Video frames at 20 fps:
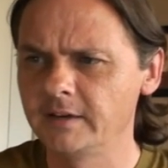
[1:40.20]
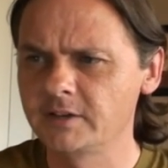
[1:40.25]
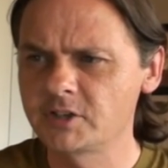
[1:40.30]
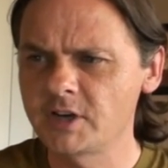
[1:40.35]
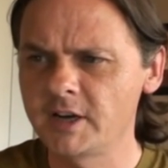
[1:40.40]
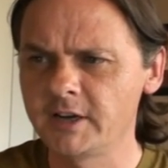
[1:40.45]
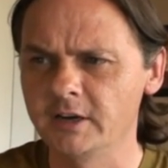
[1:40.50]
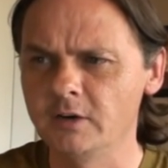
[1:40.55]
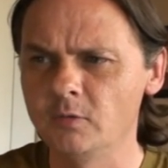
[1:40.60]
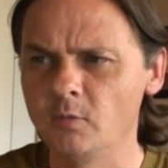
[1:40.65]

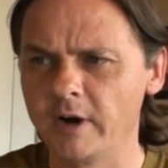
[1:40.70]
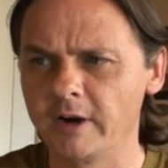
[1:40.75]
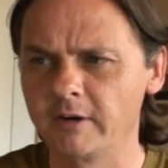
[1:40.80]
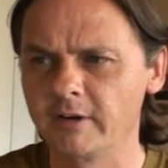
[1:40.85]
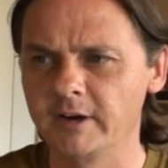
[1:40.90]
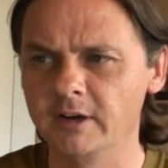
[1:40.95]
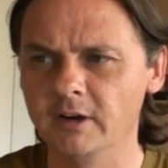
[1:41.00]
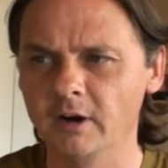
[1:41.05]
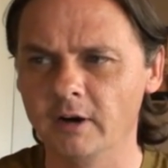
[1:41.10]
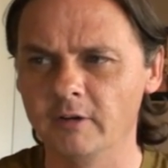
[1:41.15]
China,
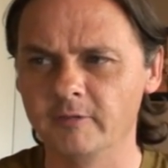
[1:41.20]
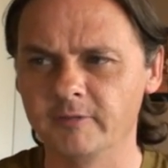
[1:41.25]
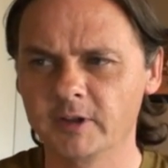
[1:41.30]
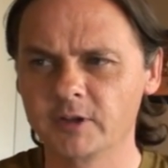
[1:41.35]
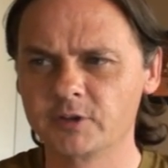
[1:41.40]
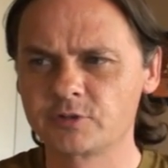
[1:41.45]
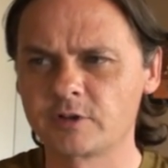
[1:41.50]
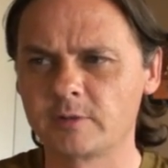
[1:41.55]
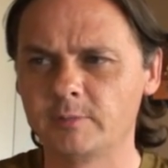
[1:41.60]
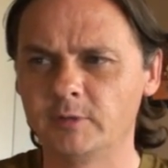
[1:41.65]
wary of
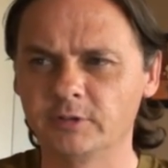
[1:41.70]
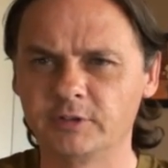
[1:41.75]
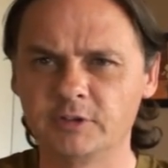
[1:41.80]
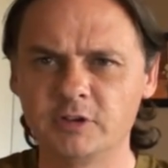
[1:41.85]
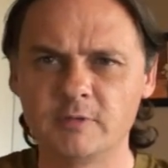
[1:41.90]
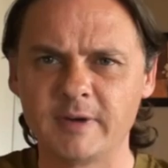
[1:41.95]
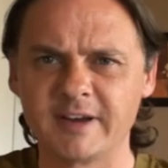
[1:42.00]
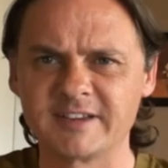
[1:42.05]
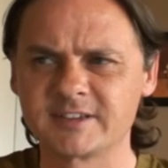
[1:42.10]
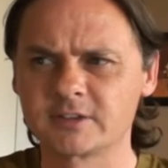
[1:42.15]
troubled
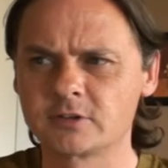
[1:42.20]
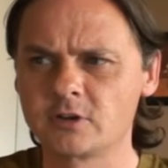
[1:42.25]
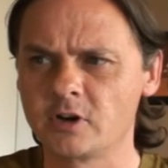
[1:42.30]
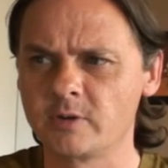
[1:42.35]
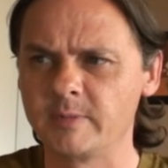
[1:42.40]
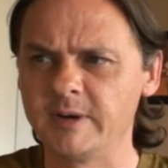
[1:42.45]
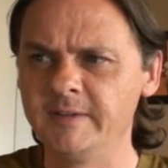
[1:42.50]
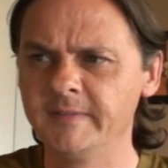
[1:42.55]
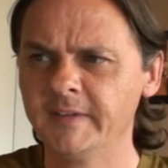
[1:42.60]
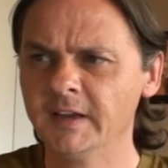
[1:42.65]
US
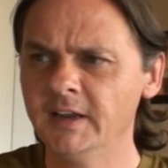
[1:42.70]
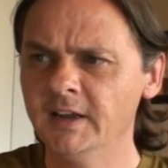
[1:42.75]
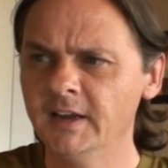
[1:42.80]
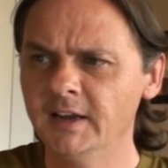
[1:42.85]
economy,